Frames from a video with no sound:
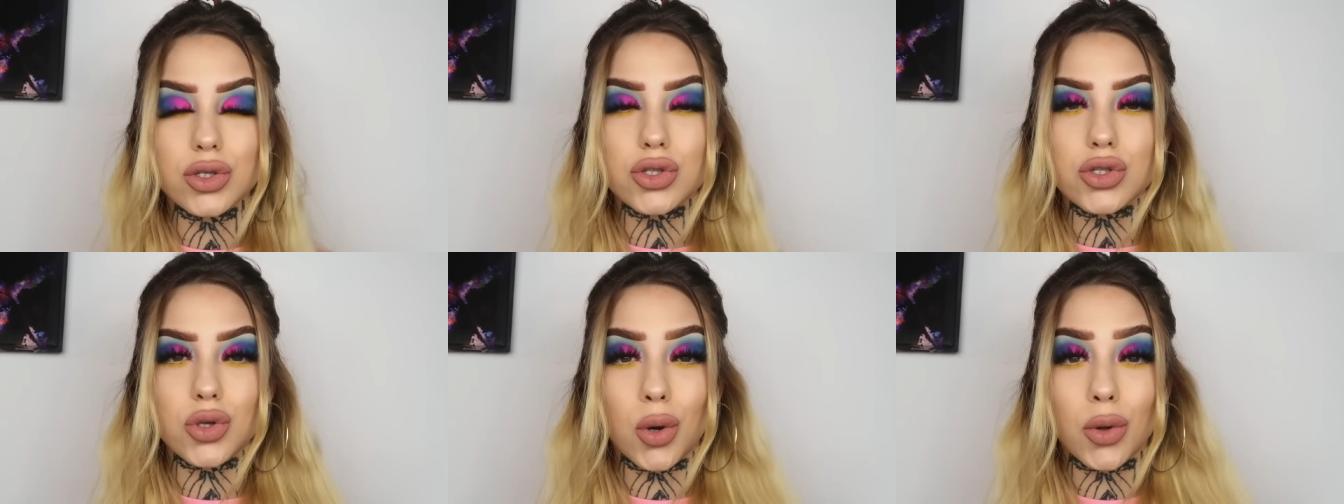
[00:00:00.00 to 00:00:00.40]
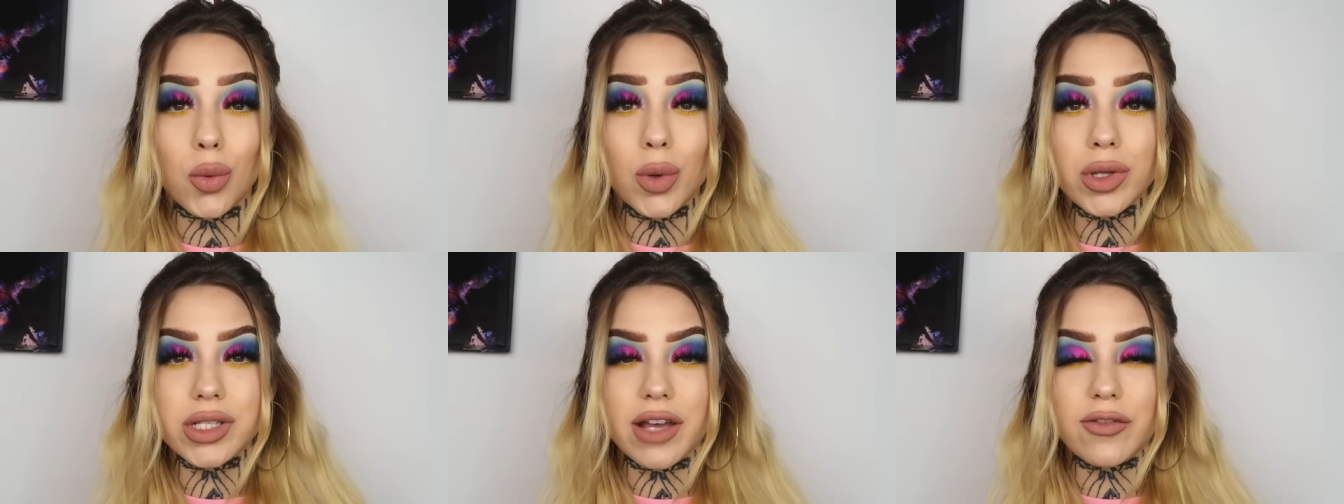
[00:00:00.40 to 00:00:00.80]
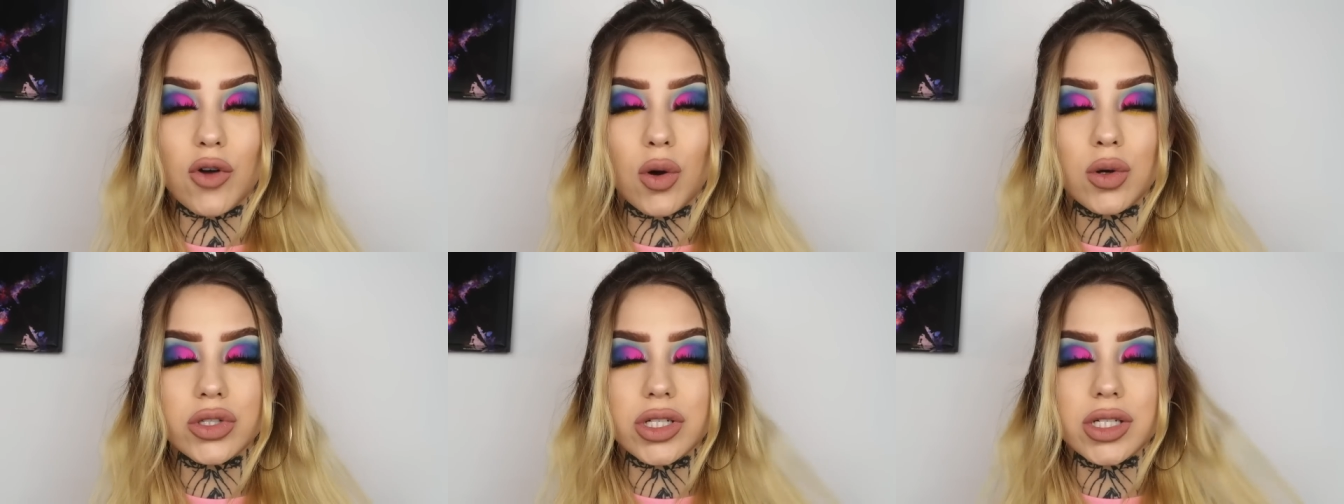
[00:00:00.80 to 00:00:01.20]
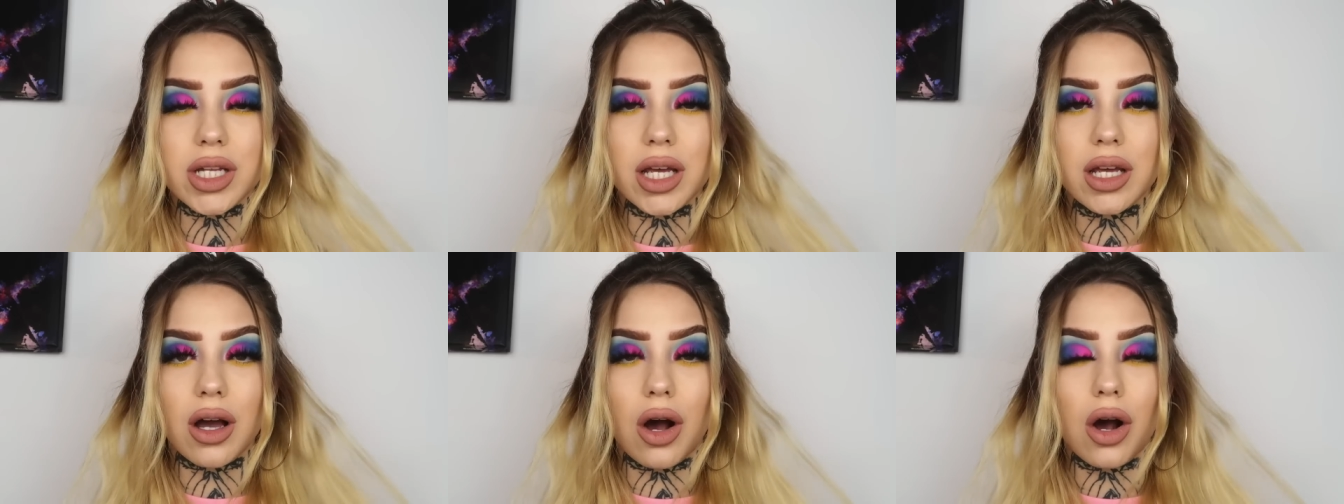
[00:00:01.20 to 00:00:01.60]
So the ones that I've got on
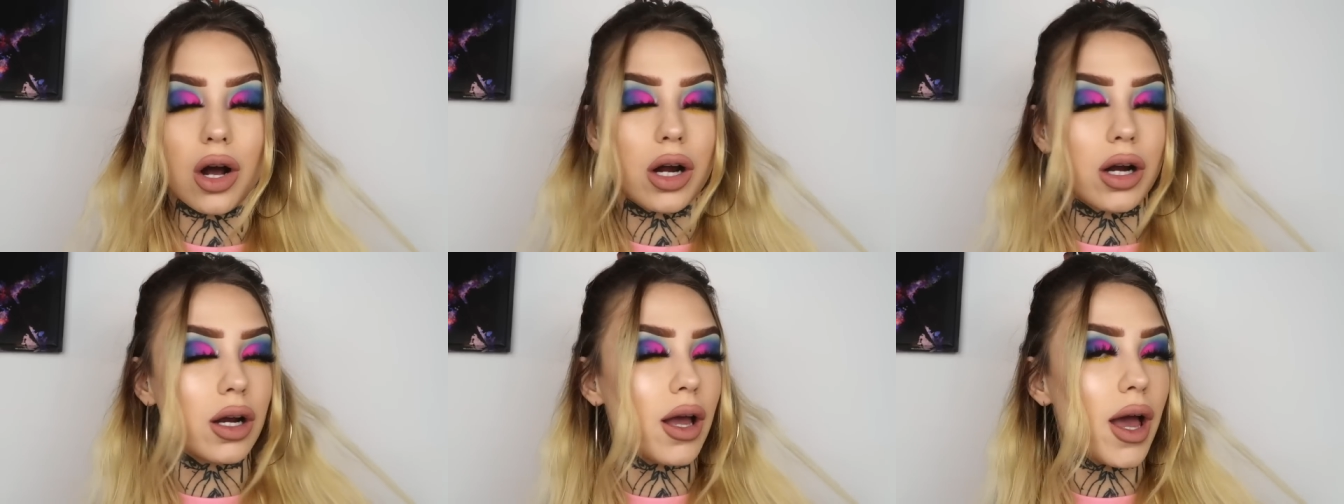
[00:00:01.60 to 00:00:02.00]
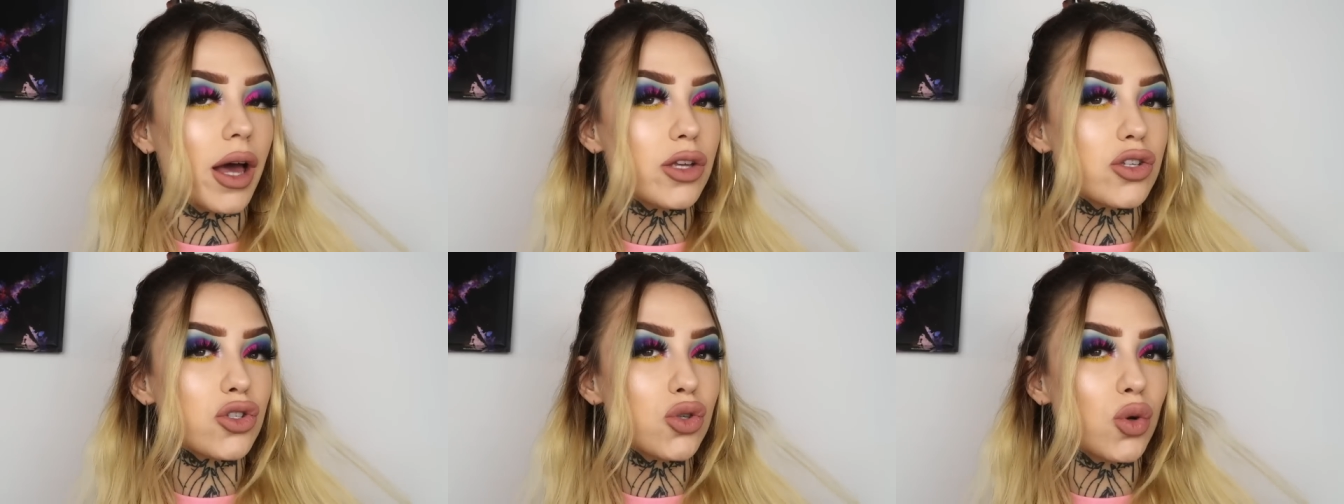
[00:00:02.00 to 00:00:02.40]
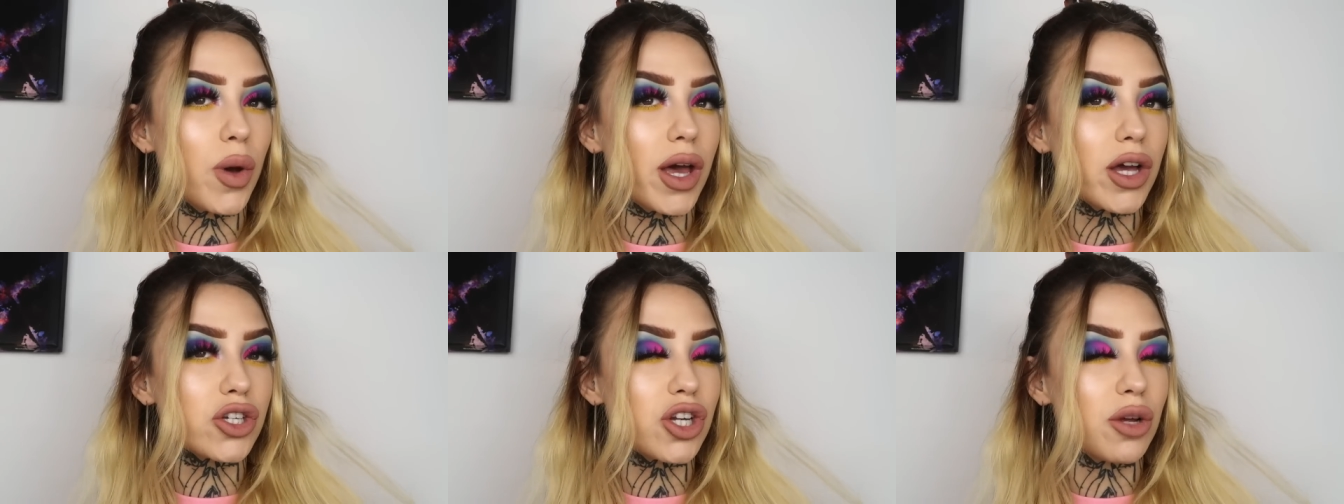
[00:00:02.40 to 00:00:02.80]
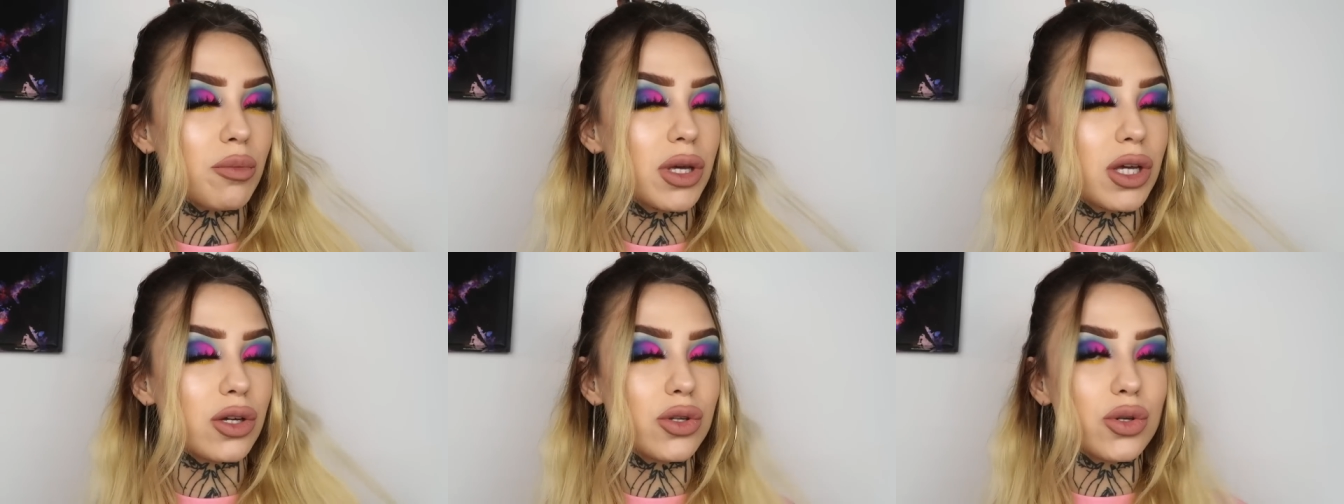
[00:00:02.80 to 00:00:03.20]
today are So Extra
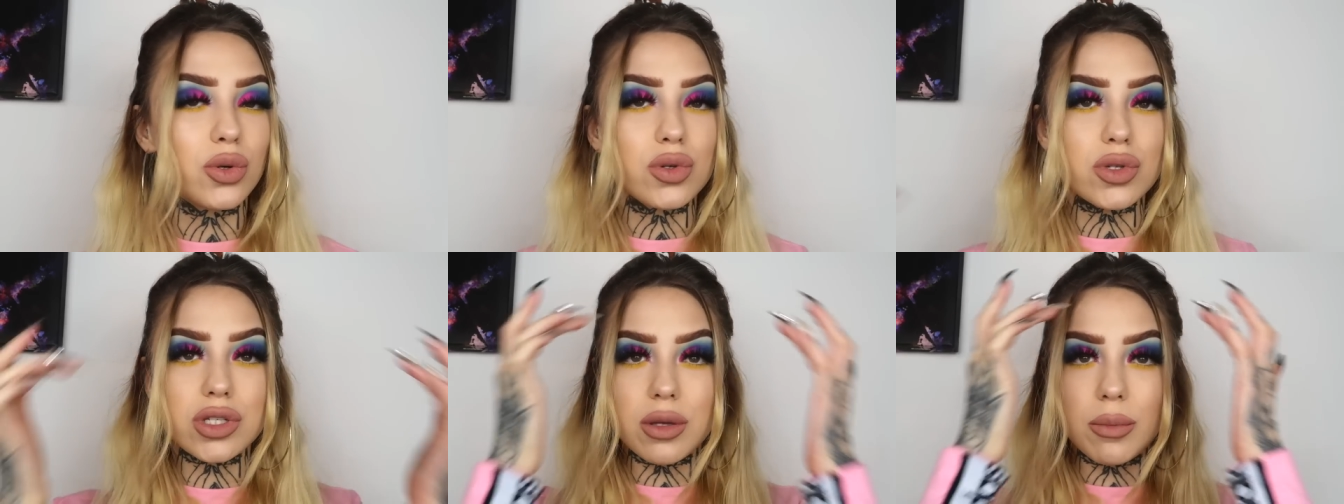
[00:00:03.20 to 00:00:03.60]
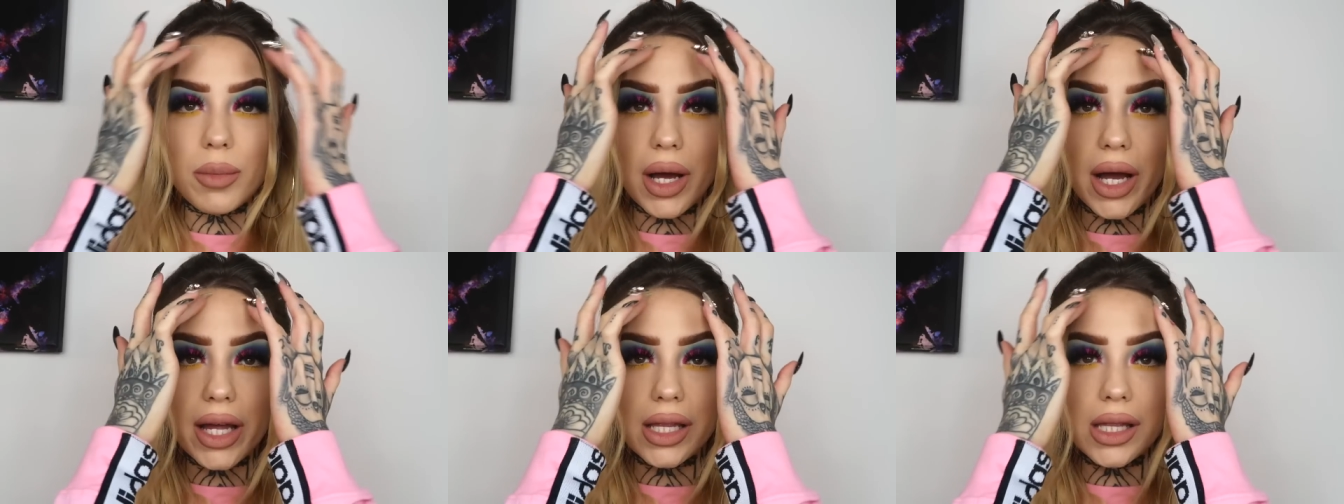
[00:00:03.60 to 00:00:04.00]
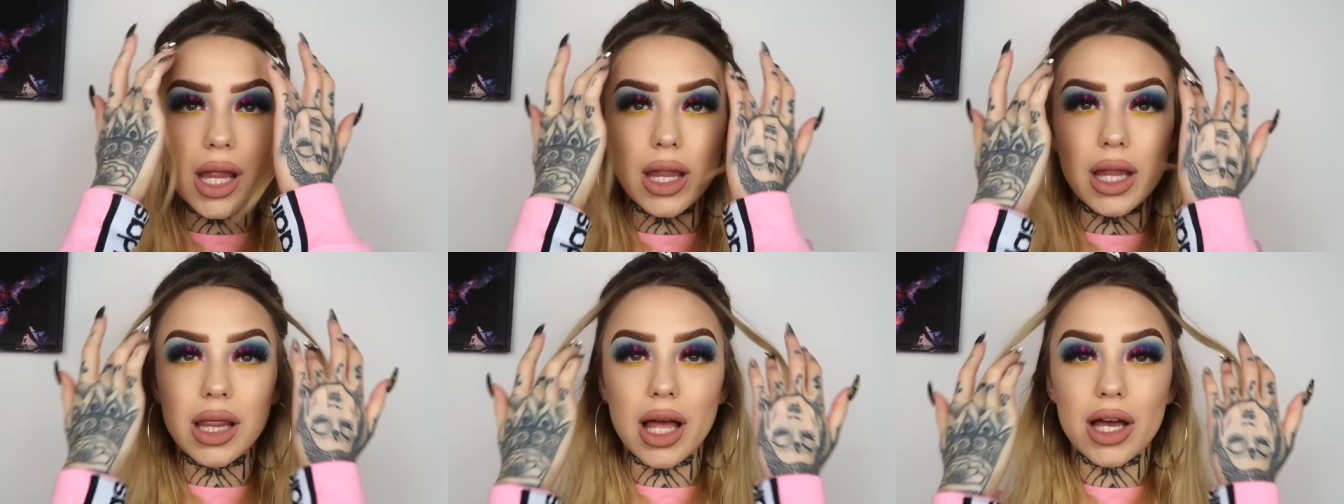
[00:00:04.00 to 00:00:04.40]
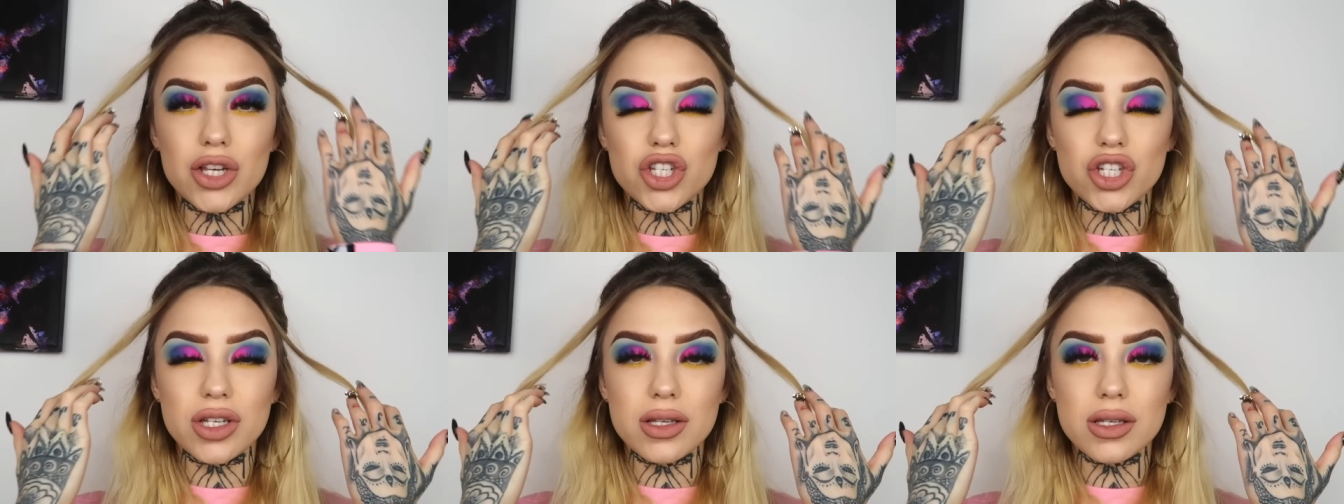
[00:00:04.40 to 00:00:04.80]
Mykonos by Lilly
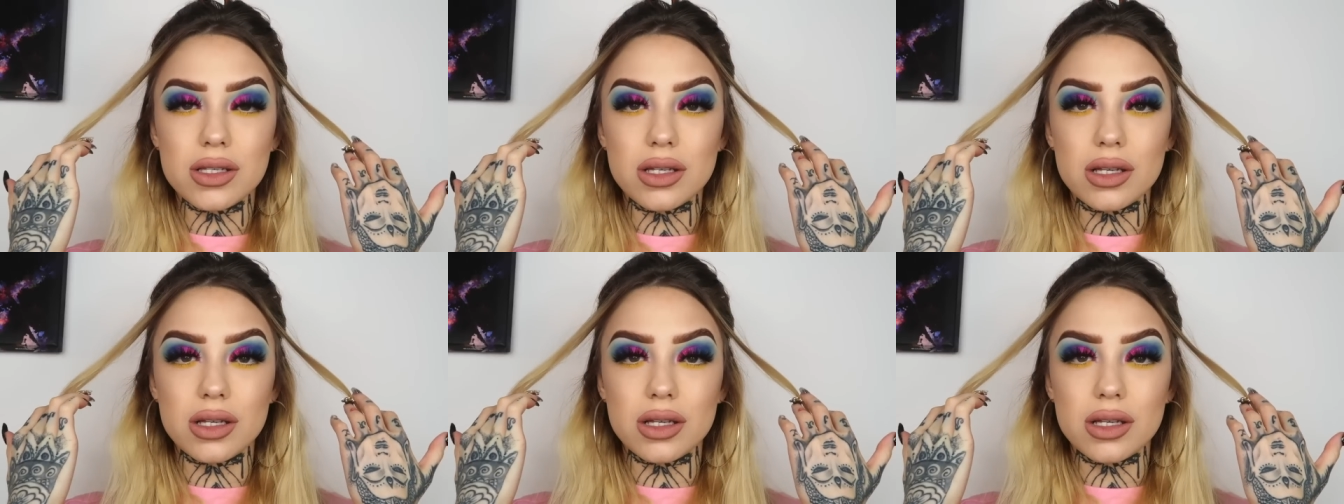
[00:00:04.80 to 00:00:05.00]
Lashes.